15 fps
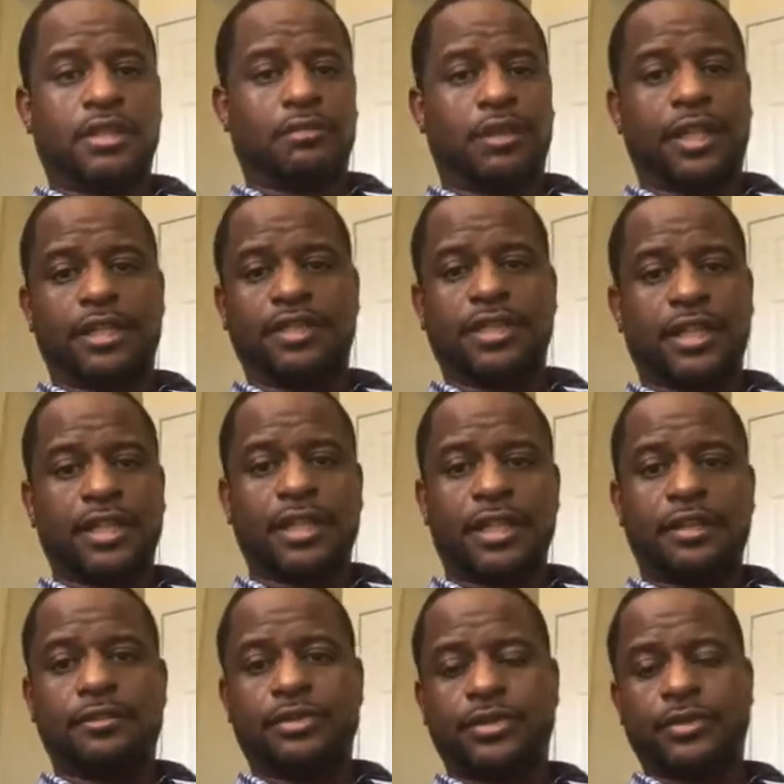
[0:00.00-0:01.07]
You write a check
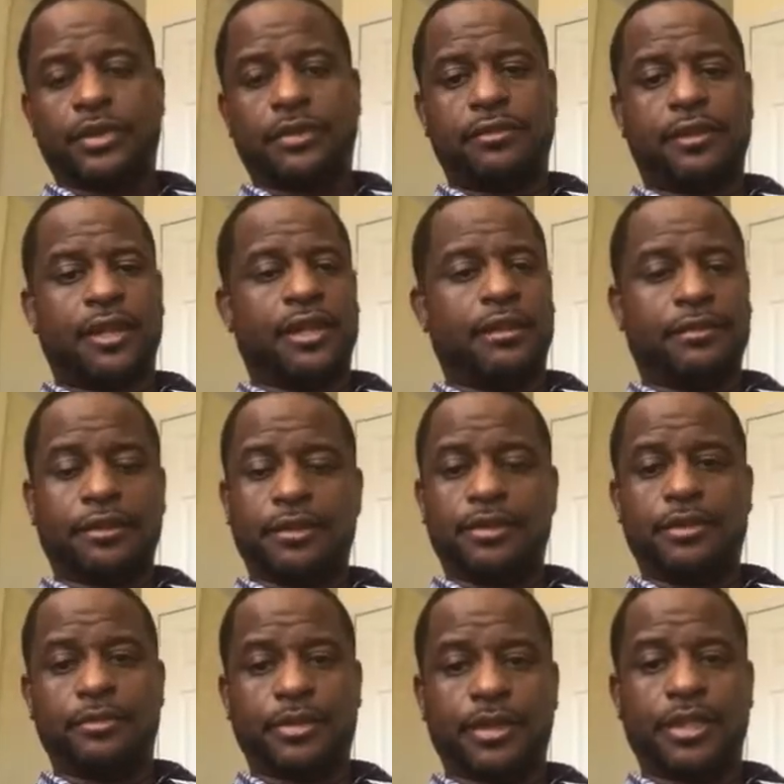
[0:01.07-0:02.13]
out for 25.
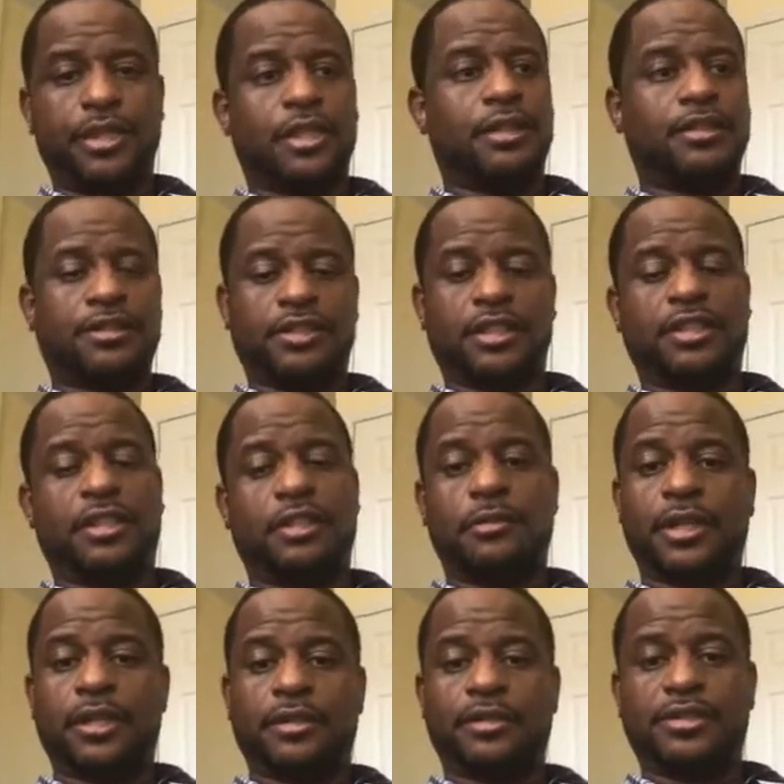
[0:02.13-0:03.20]
You put it in, stick it in the
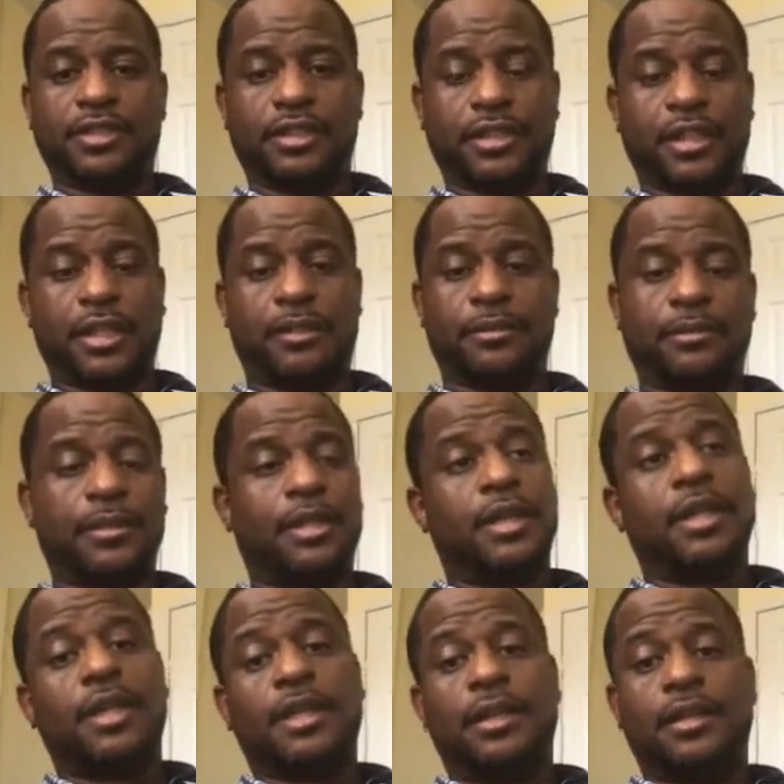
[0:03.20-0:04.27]
mail, send it out.
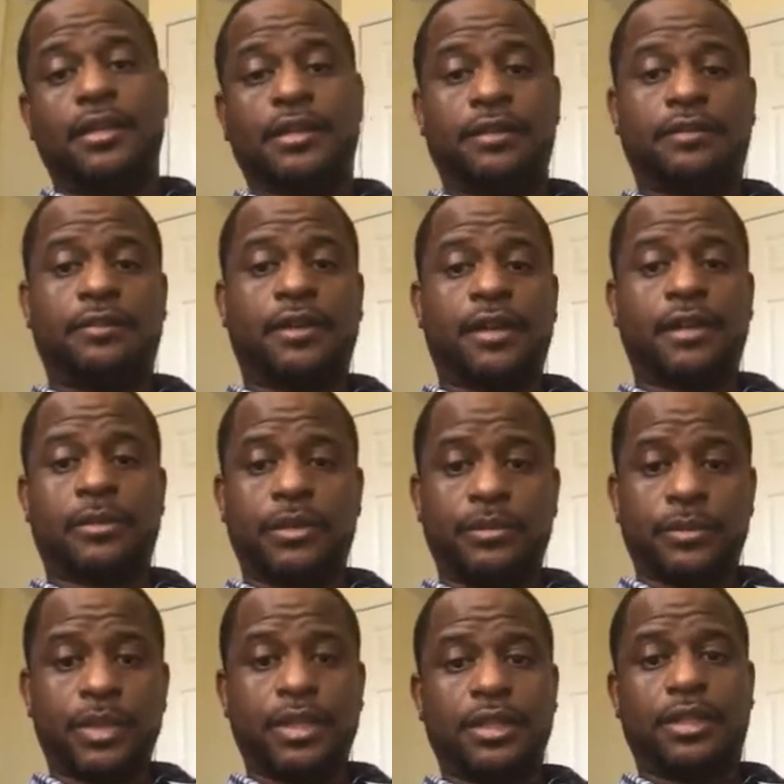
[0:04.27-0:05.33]
The
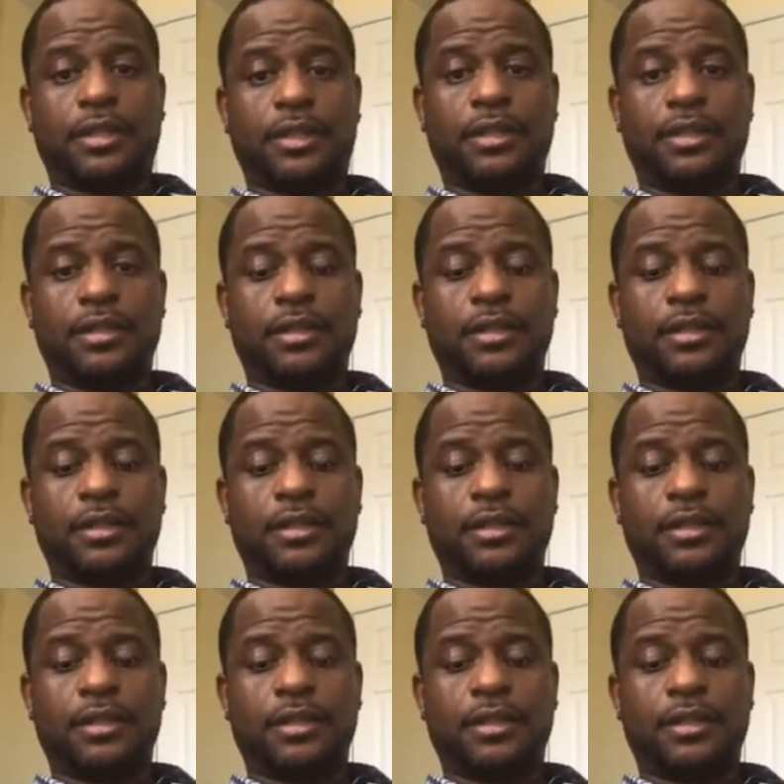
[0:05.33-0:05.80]
following week,